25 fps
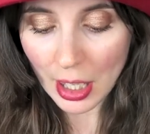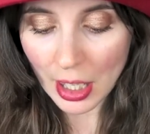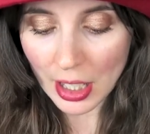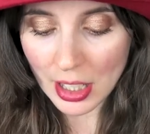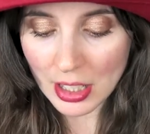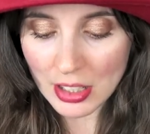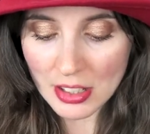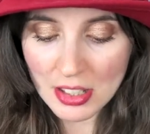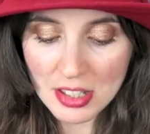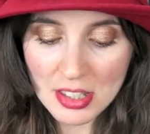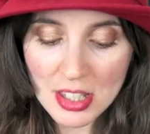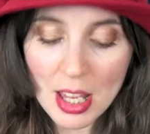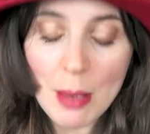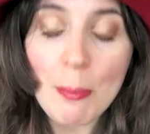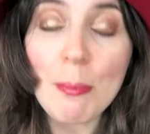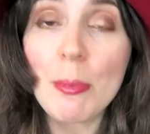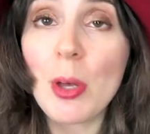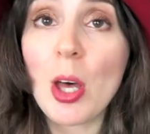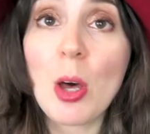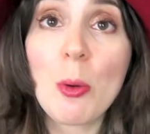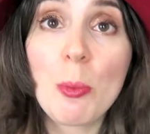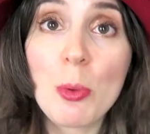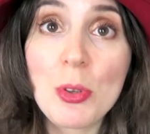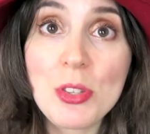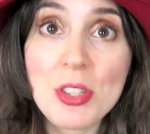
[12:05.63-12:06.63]
in
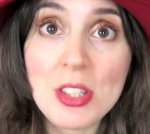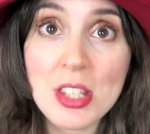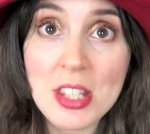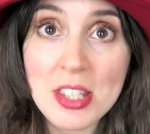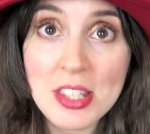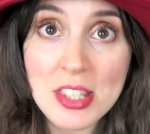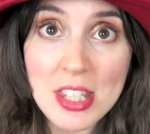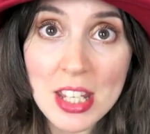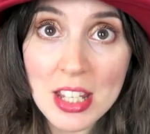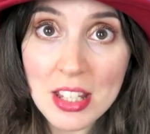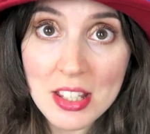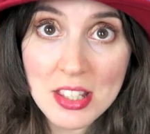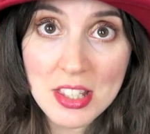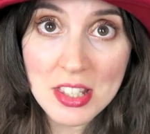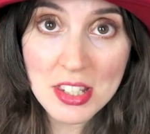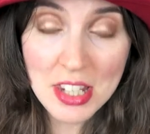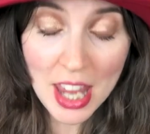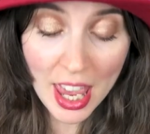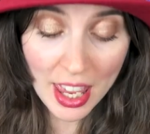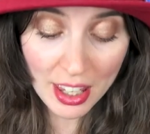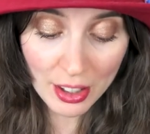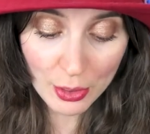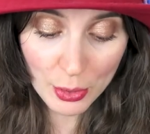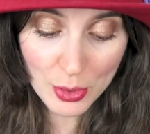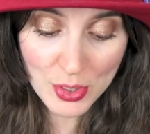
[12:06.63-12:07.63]
December was The Six
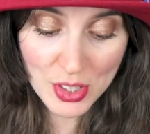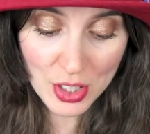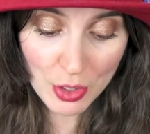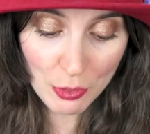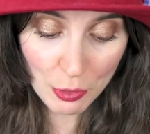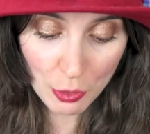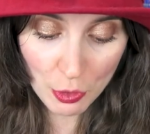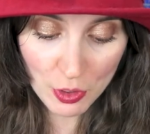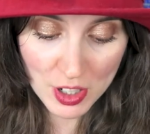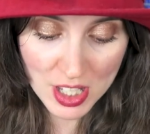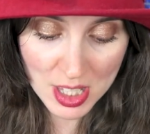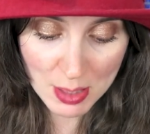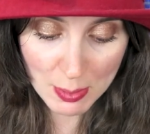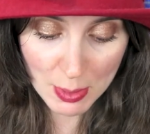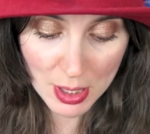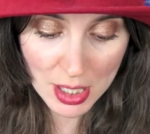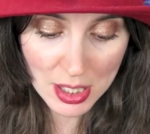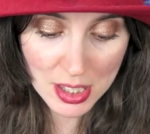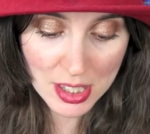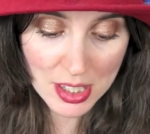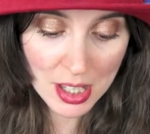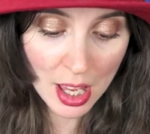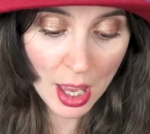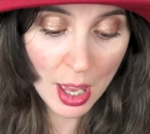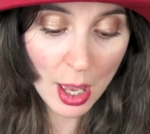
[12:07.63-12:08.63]
Tales of
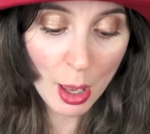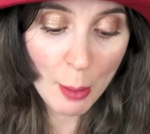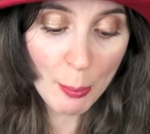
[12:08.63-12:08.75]
Christmas